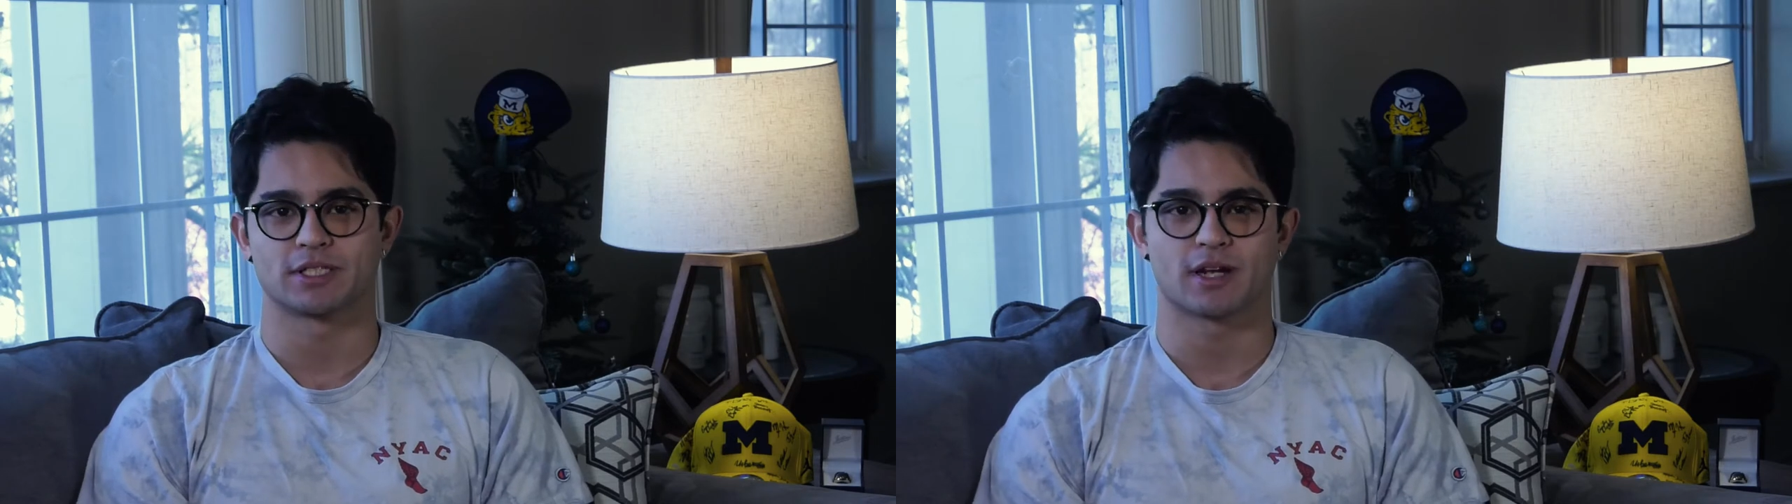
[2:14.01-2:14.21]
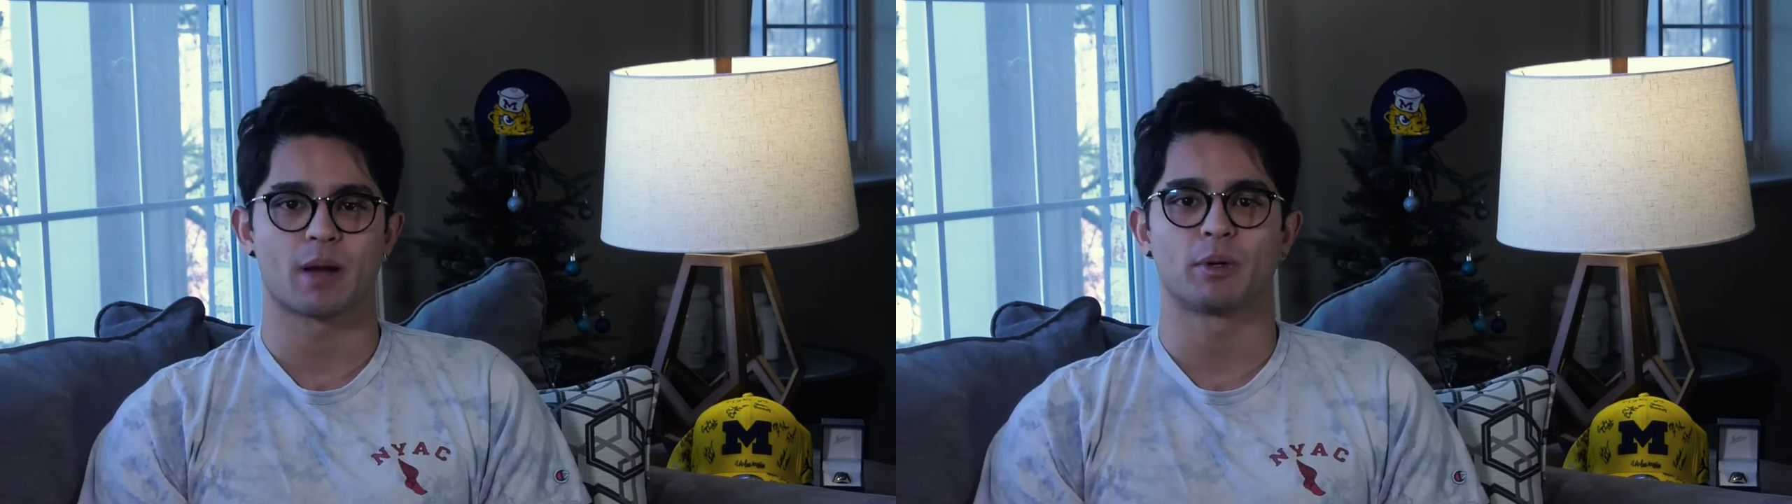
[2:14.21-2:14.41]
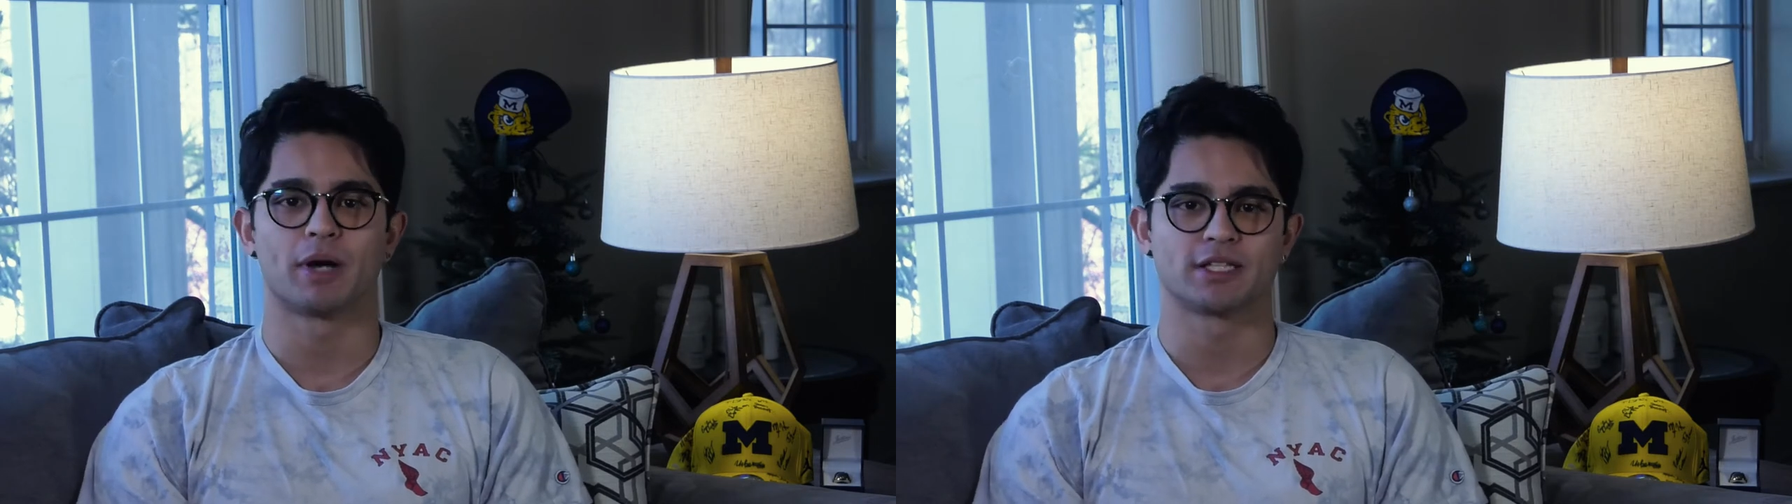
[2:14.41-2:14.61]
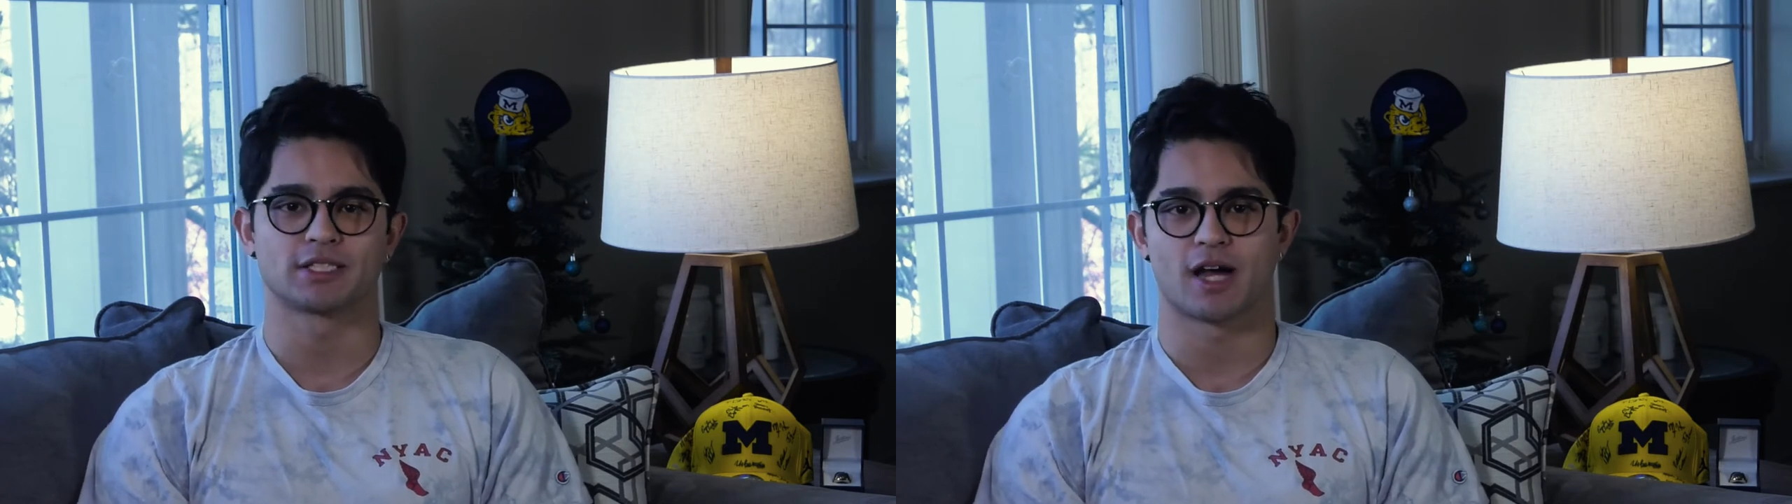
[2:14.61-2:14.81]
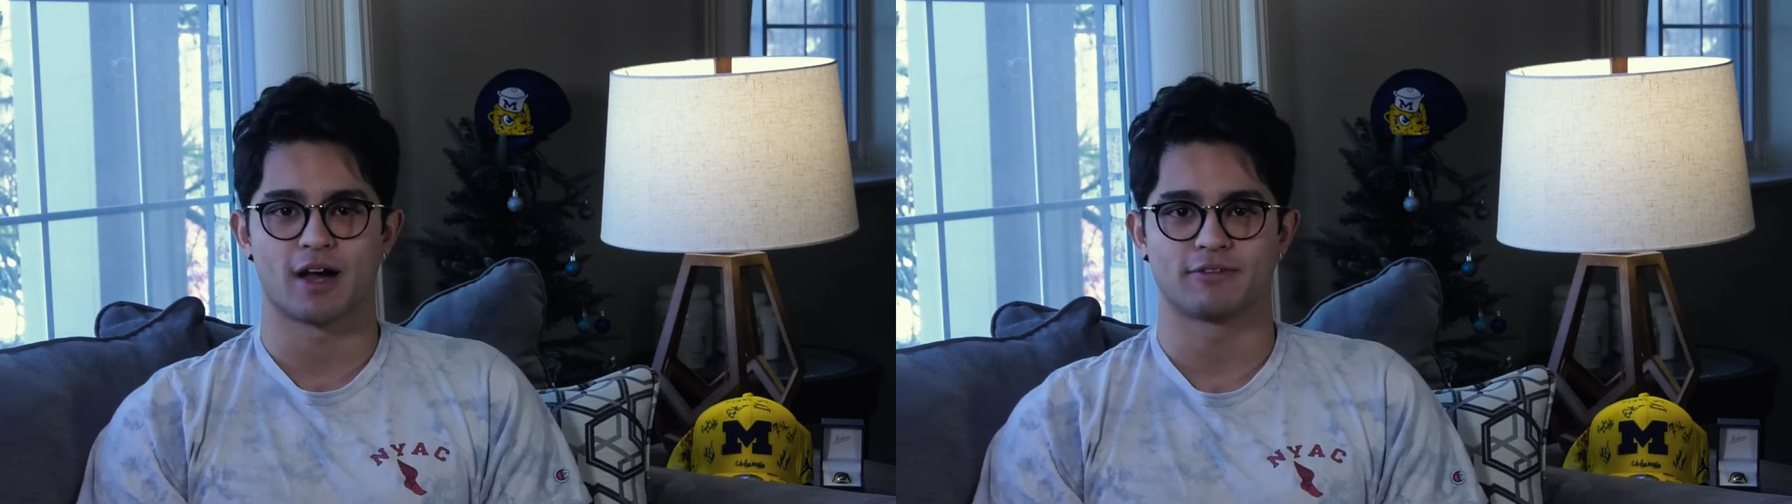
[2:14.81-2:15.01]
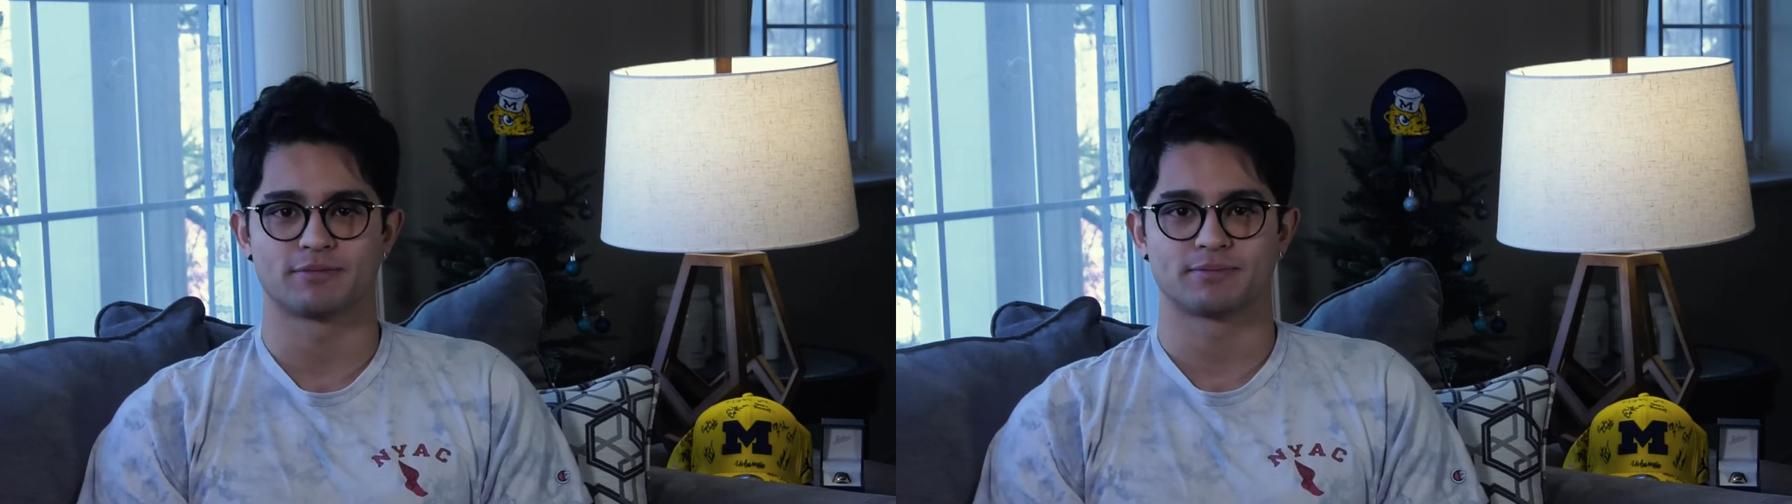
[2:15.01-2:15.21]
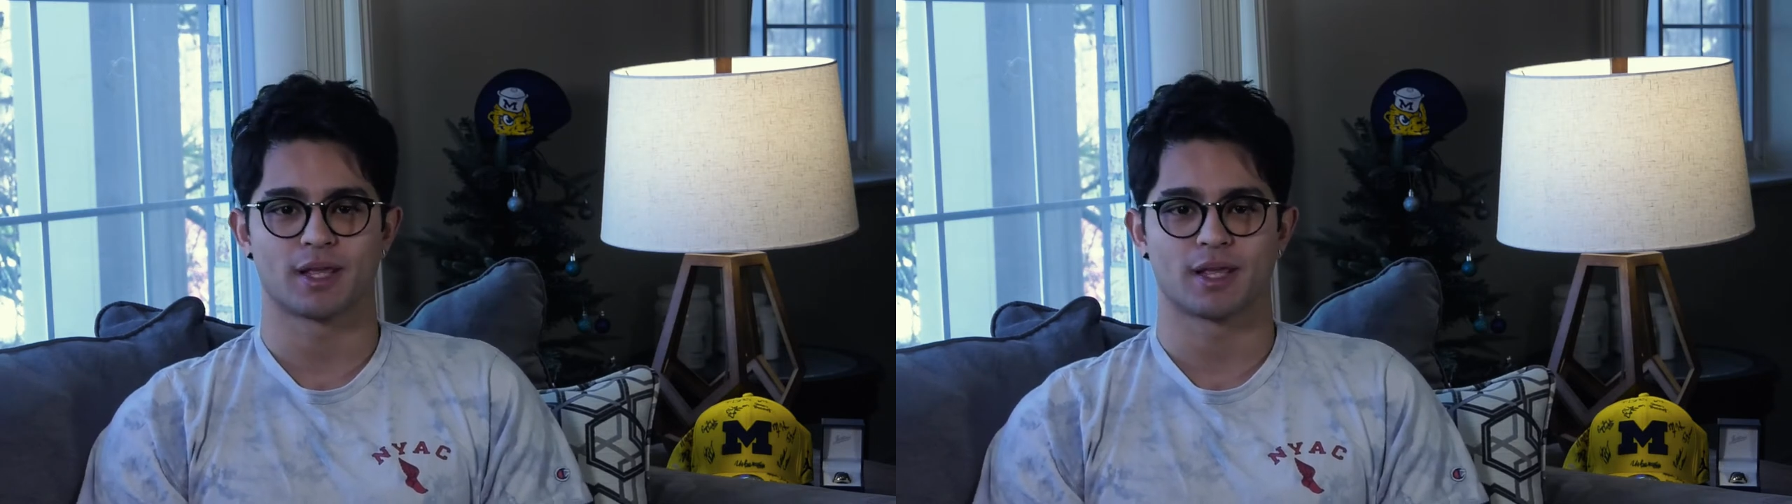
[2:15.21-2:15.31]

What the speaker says: took a couple months off,